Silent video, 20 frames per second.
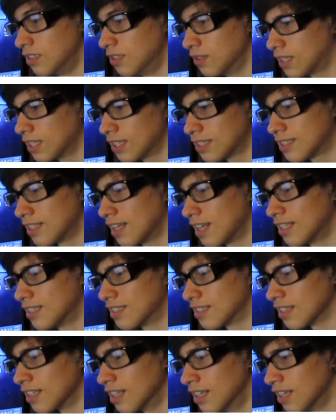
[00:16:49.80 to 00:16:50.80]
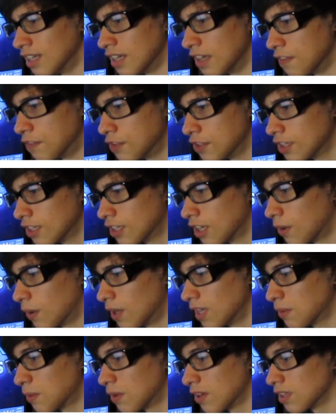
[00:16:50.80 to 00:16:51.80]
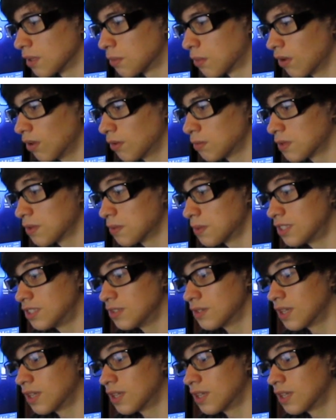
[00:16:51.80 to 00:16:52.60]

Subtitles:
Yuka says, if you could go anywhere in the world, where would you